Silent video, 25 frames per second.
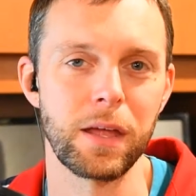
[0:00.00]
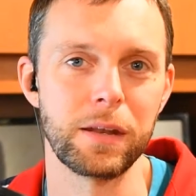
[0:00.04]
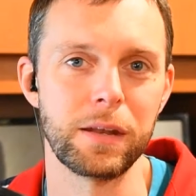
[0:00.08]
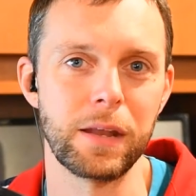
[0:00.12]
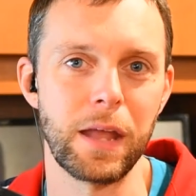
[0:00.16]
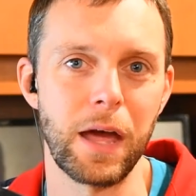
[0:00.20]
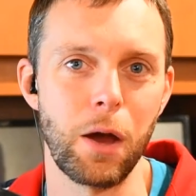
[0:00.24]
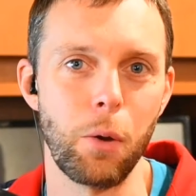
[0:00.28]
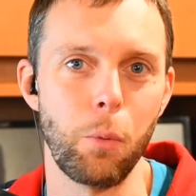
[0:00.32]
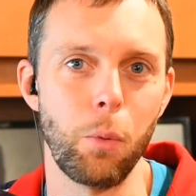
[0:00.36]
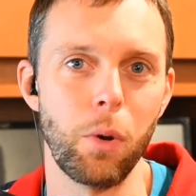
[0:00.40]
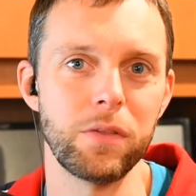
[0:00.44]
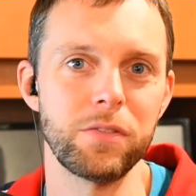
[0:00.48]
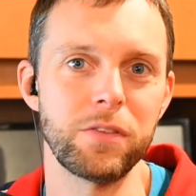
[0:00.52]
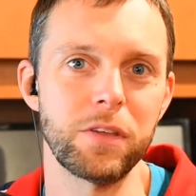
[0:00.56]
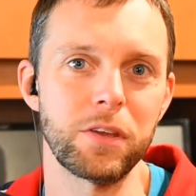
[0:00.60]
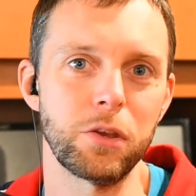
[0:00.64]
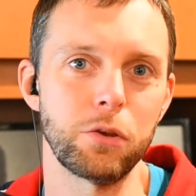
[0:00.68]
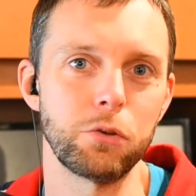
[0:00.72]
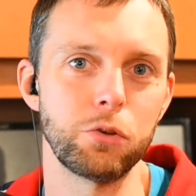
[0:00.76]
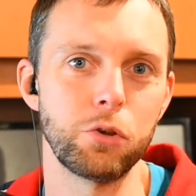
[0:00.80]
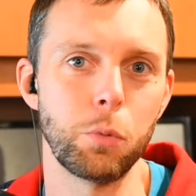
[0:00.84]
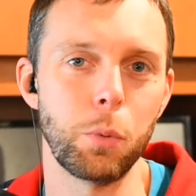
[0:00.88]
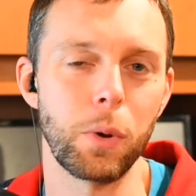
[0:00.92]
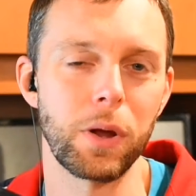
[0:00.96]
Now, one thing
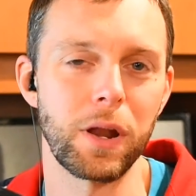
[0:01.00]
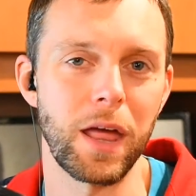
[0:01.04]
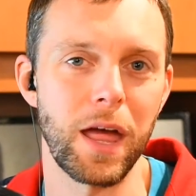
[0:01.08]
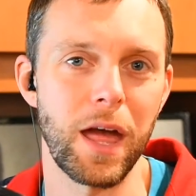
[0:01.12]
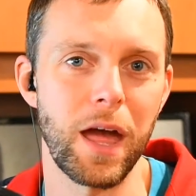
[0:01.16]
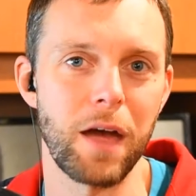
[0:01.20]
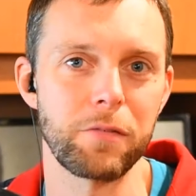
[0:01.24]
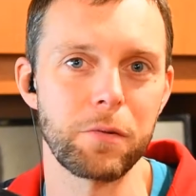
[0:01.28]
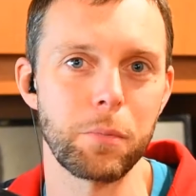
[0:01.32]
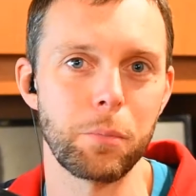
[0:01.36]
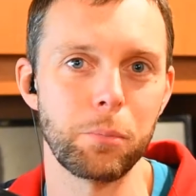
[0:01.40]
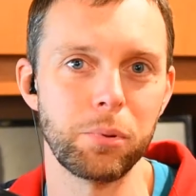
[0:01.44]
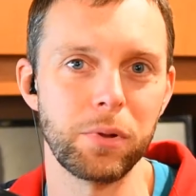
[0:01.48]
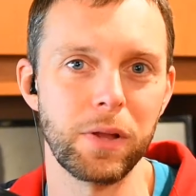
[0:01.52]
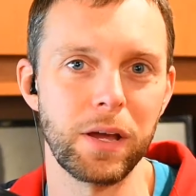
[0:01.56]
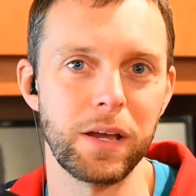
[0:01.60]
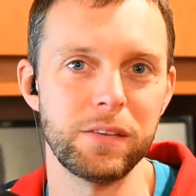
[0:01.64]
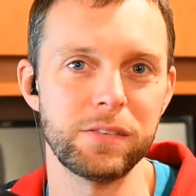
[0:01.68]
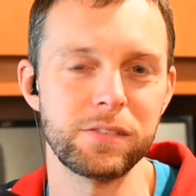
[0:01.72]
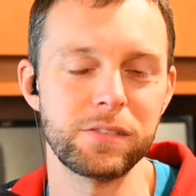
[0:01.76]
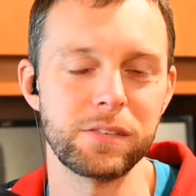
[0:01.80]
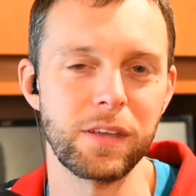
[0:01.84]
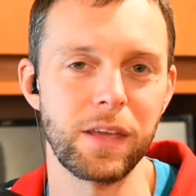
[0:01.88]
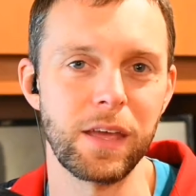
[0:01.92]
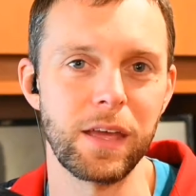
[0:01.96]
you do want to have in
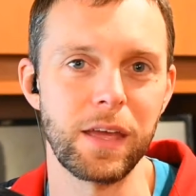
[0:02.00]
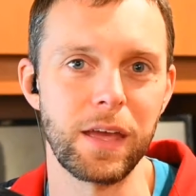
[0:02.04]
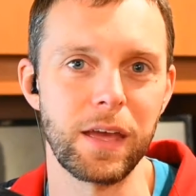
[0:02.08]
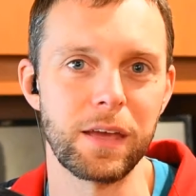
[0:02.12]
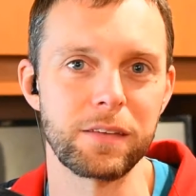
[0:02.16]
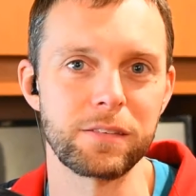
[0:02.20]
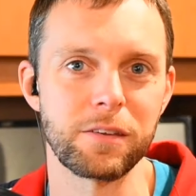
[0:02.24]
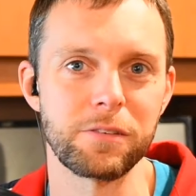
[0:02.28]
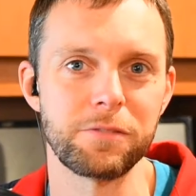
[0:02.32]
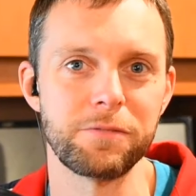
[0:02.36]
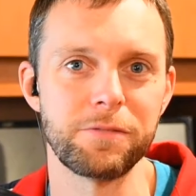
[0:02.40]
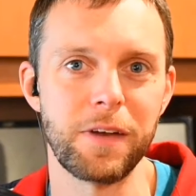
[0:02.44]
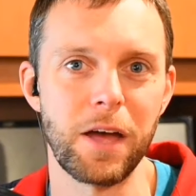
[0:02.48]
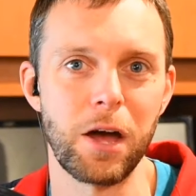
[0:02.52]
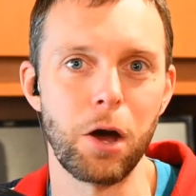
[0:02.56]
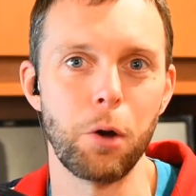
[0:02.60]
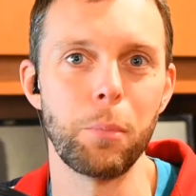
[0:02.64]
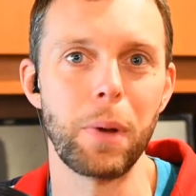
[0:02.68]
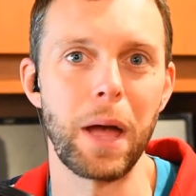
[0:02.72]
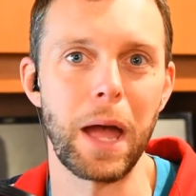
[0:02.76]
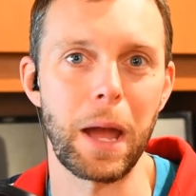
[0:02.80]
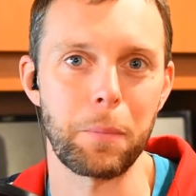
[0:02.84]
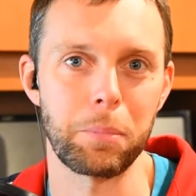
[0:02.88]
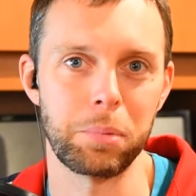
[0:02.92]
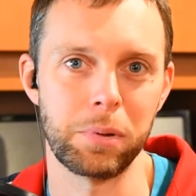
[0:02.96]
place is a
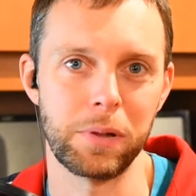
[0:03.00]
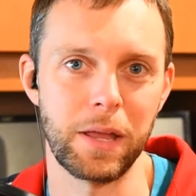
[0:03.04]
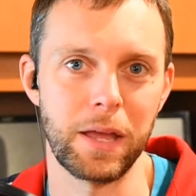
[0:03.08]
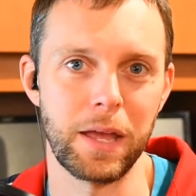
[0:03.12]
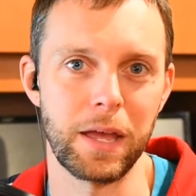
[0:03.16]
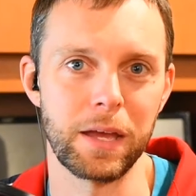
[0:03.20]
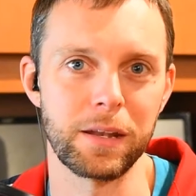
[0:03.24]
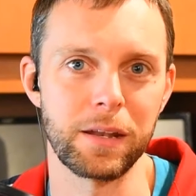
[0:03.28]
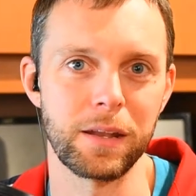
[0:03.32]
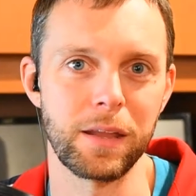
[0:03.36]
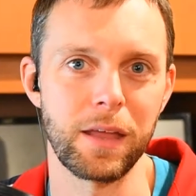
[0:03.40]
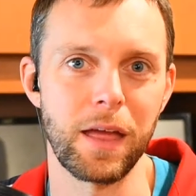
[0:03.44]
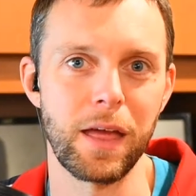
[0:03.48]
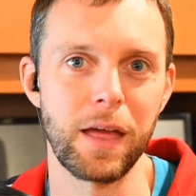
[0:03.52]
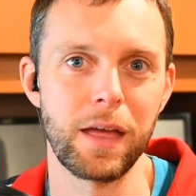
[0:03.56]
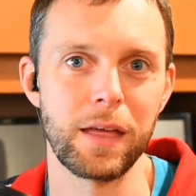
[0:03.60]
failback plan.